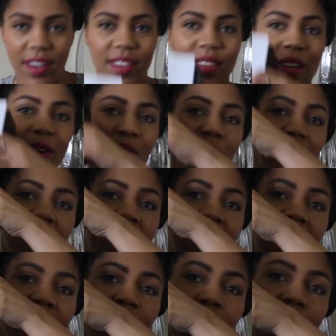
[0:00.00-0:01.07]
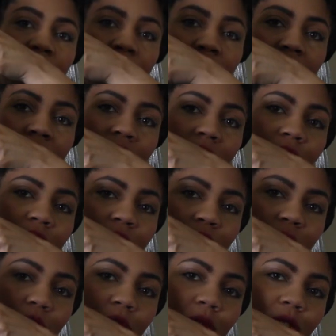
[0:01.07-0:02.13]
So you take your
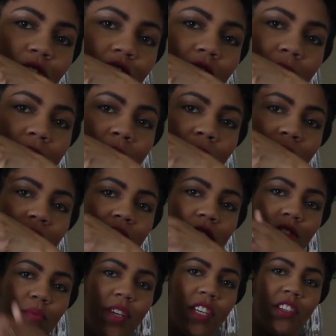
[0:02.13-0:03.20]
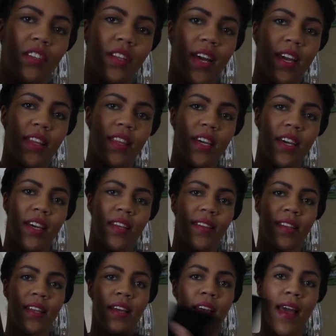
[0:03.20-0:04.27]
little sheet of paper situation like
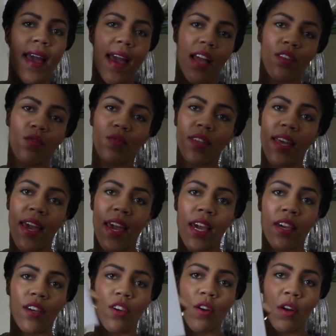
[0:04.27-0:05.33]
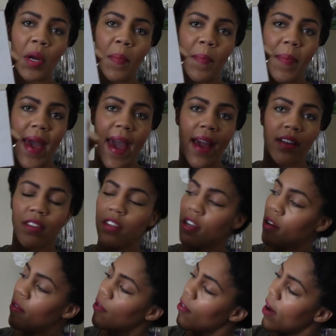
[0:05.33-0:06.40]
this, and you take your back to
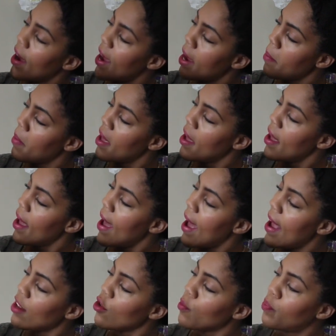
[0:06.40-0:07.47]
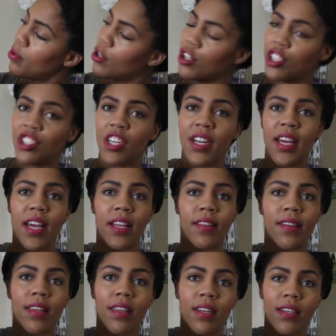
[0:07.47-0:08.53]
your frame and you push it
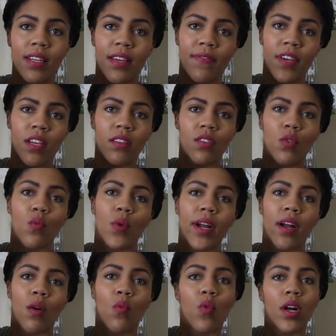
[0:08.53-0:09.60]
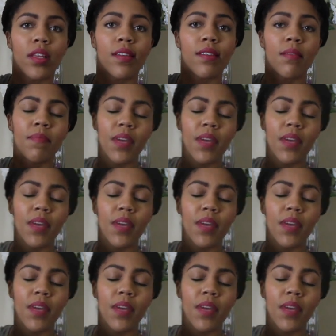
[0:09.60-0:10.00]
into the divot to where it wants to